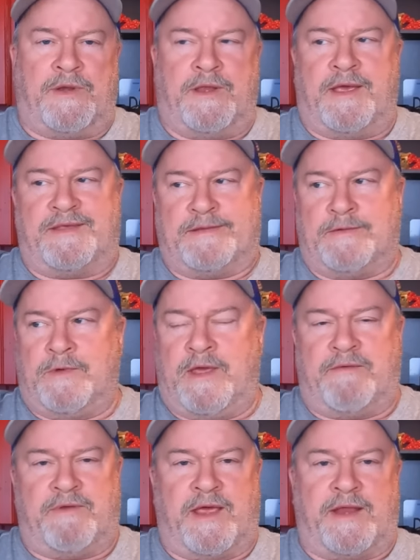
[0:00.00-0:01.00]
but it hasn't, we
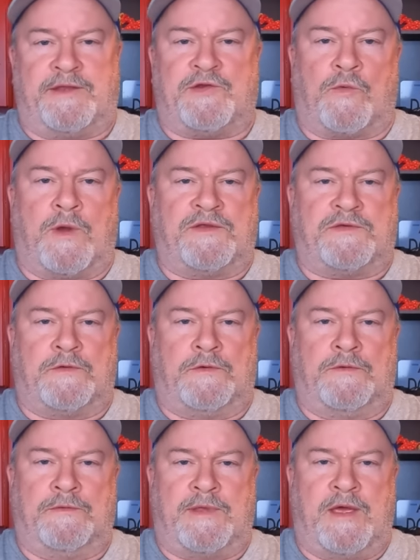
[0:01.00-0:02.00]
haven't had a
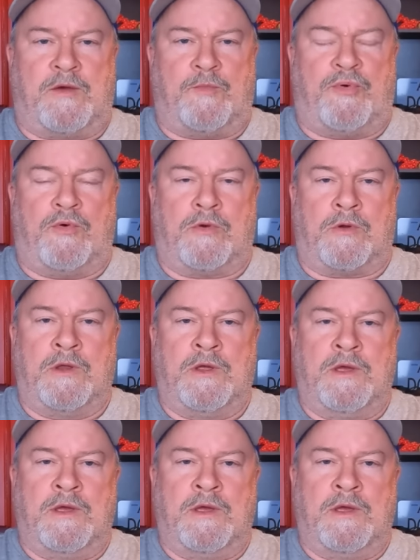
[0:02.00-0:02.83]
torrential downpour.